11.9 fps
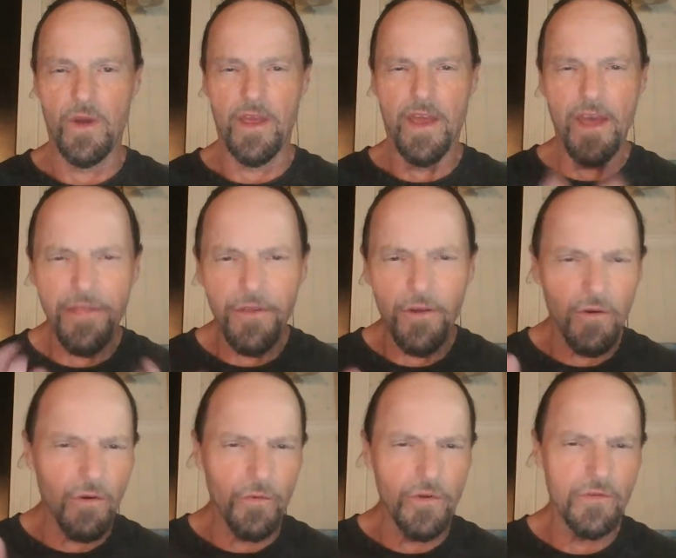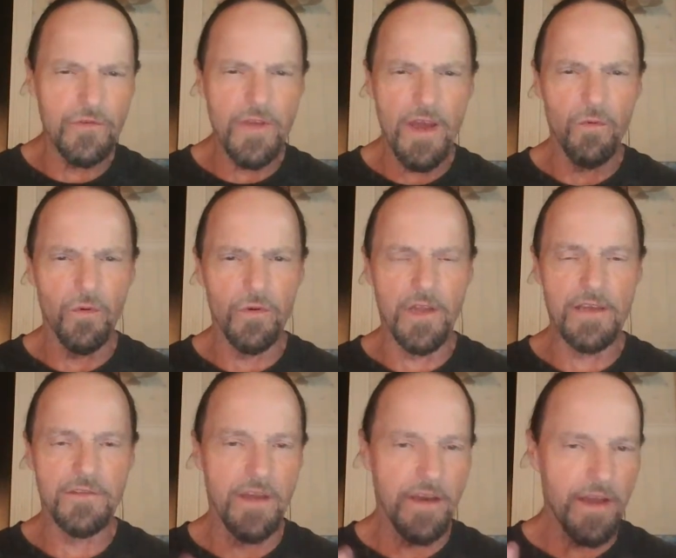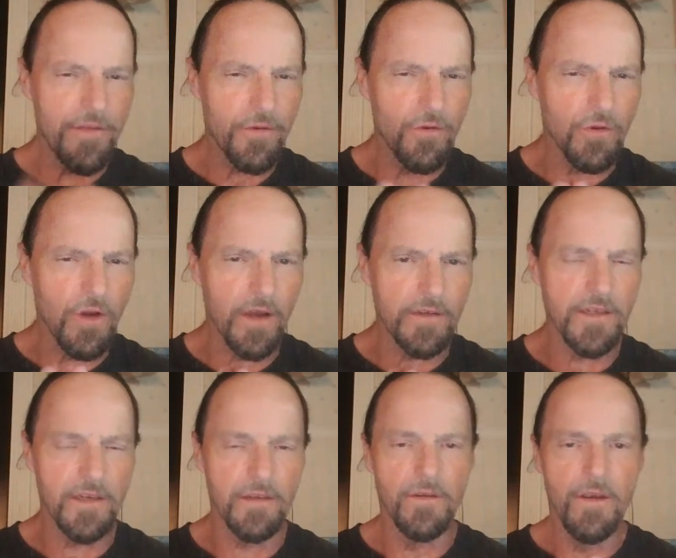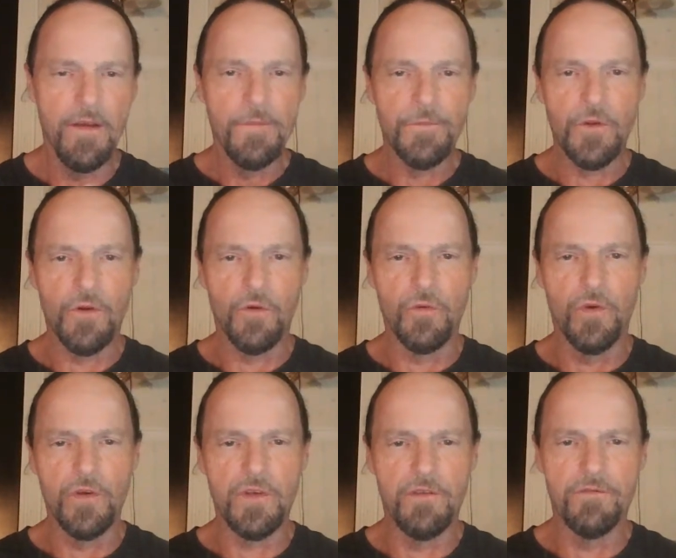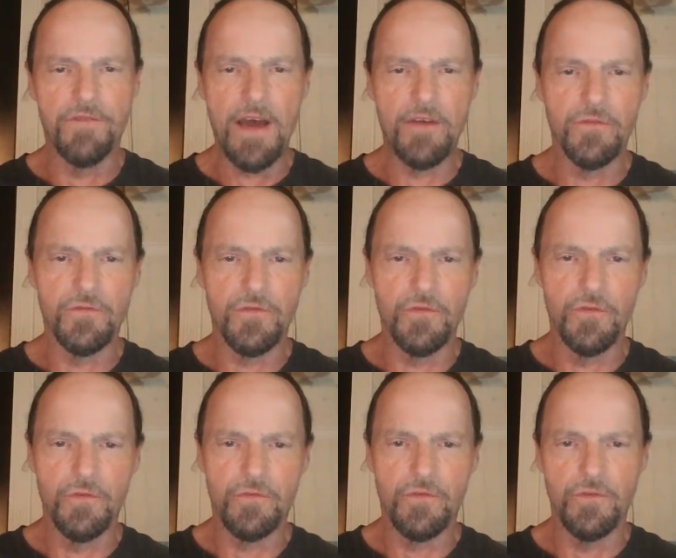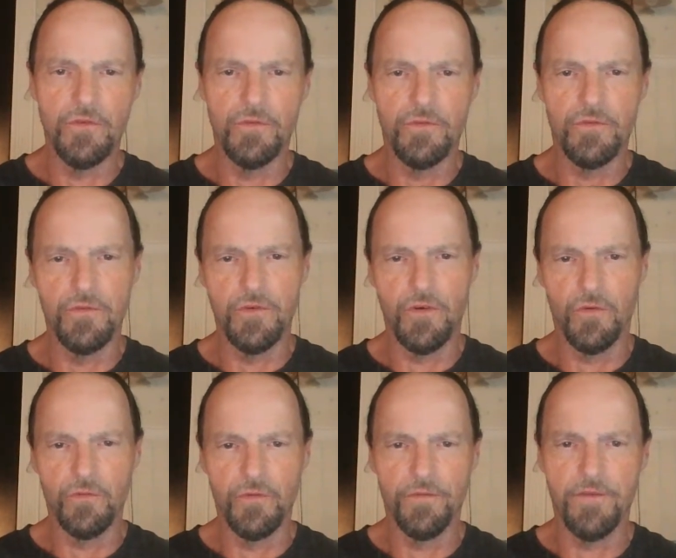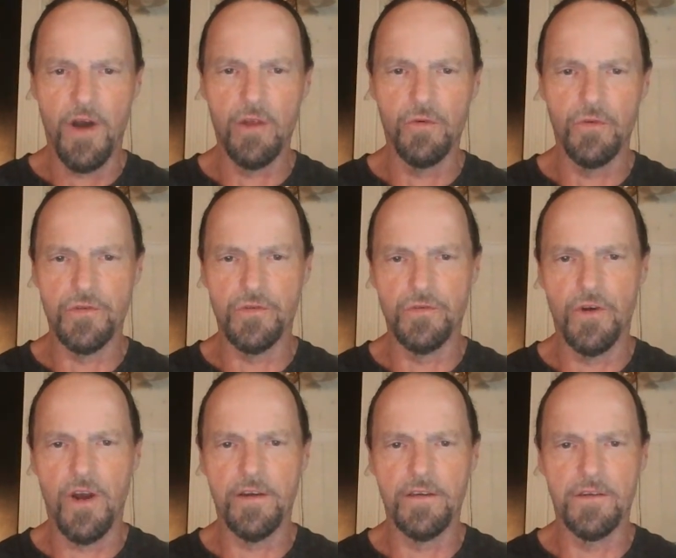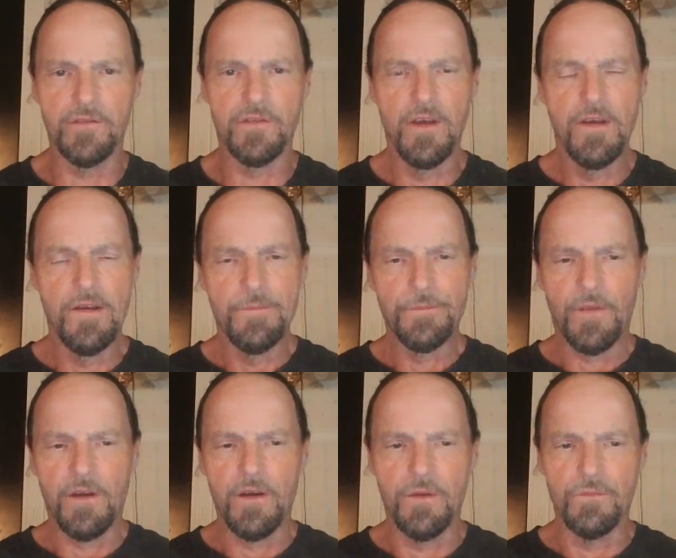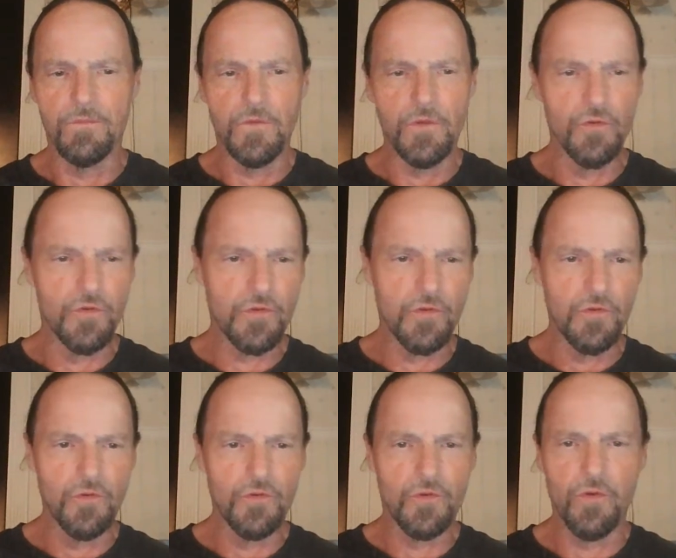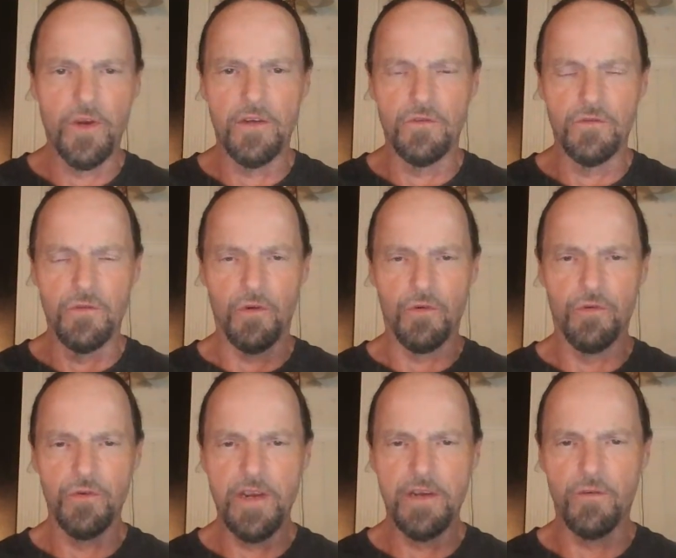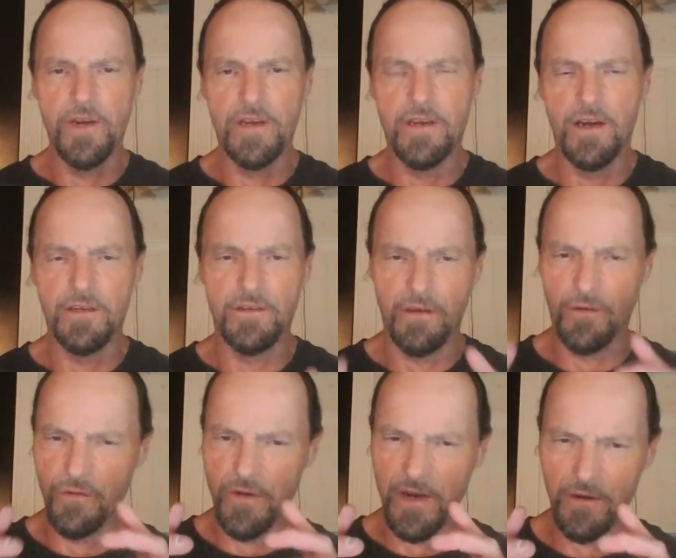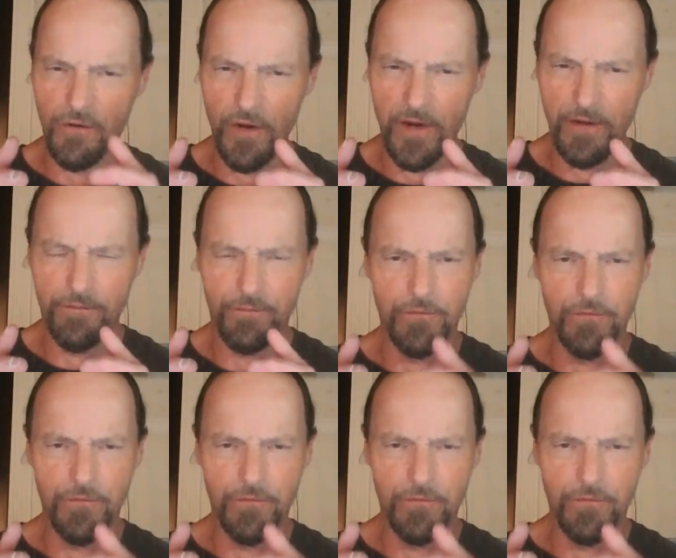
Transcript: ethical. We used that word last night, ethical content. You want to give value to your followers and your audience. Use great, create great content, create great,